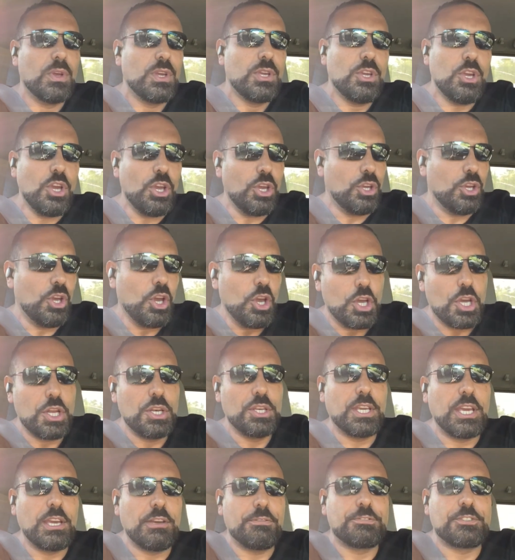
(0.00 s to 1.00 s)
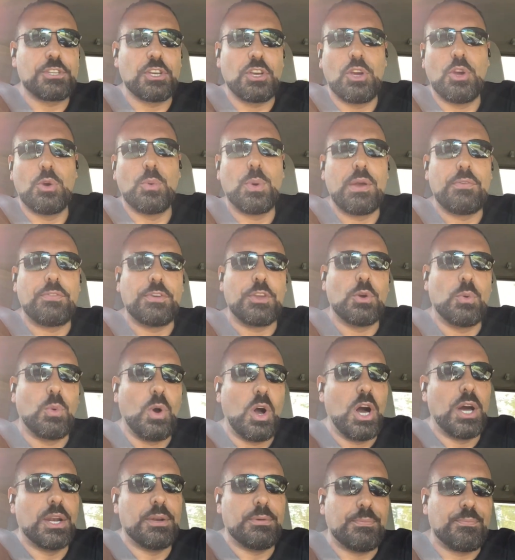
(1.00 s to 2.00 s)
you can give to whoever you
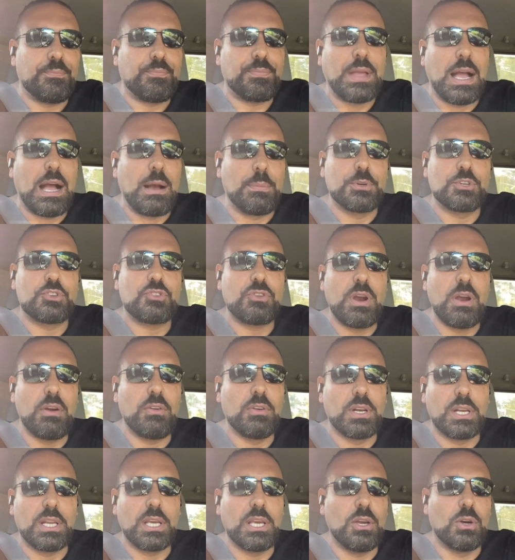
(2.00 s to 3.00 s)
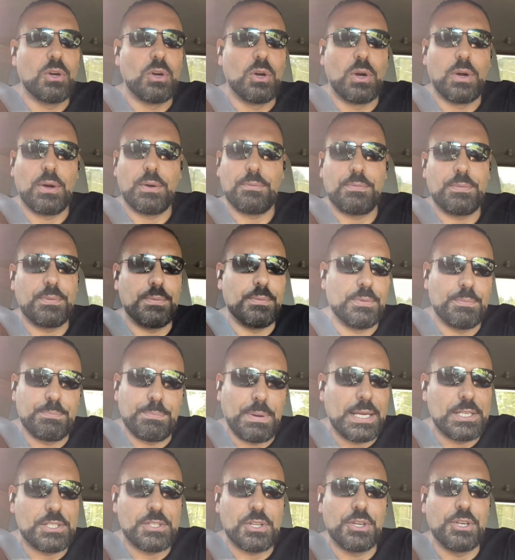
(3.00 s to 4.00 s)
want arbitrarily or
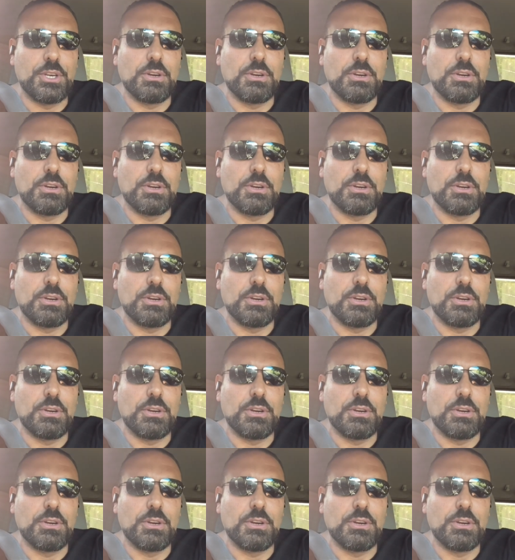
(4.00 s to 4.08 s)
based on